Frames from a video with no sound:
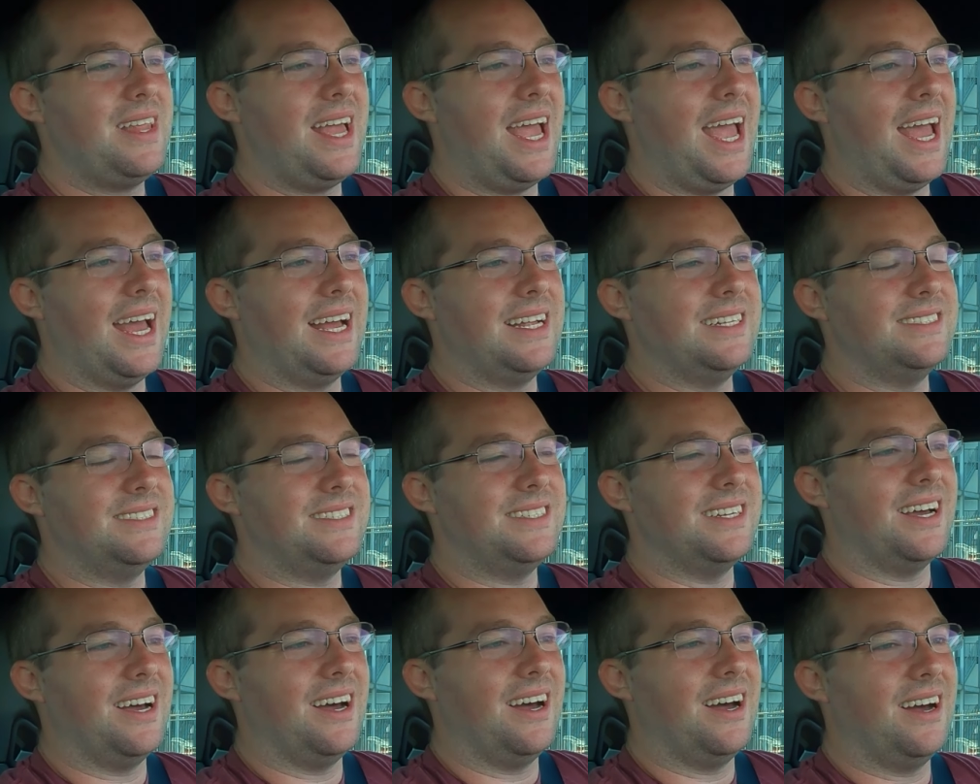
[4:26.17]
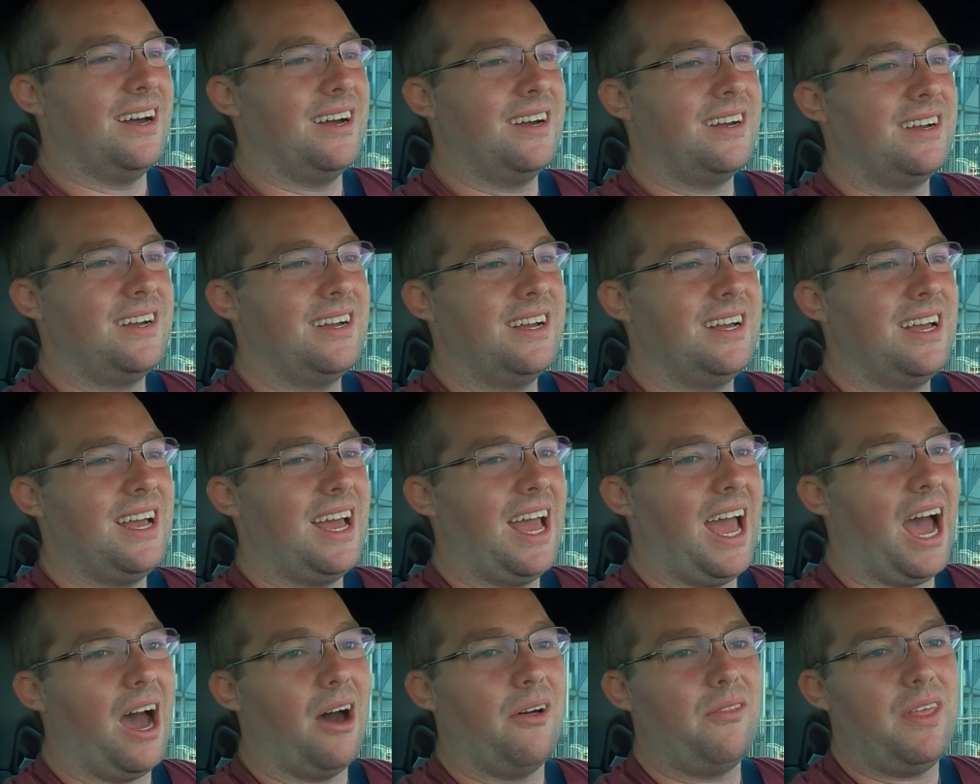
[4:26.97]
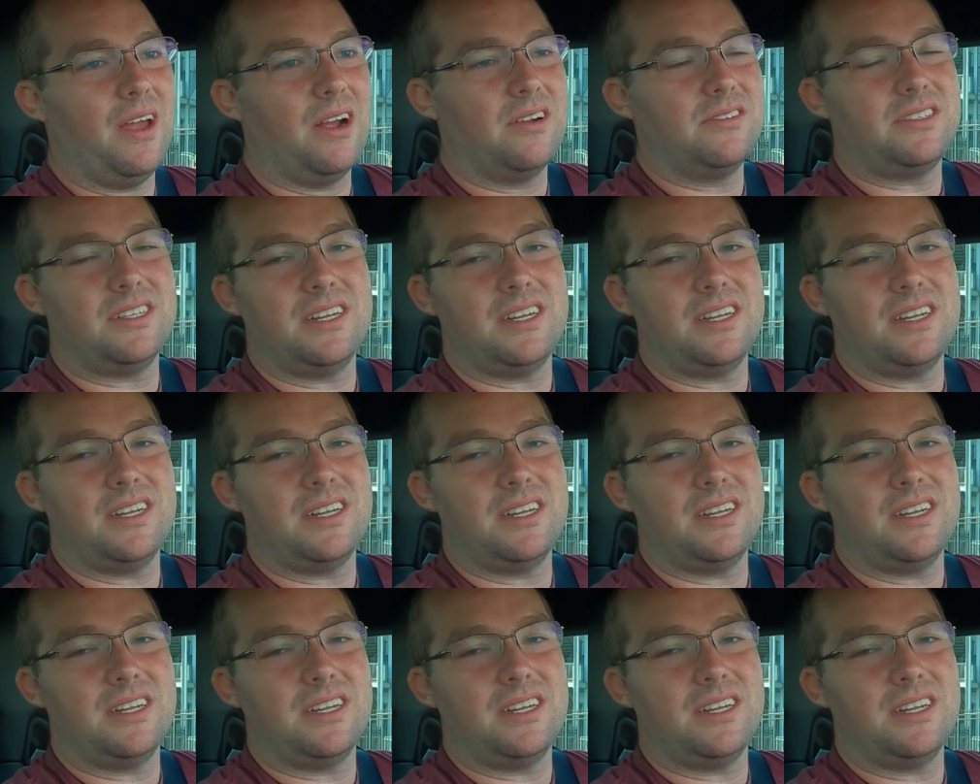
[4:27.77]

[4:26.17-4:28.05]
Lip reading: And out there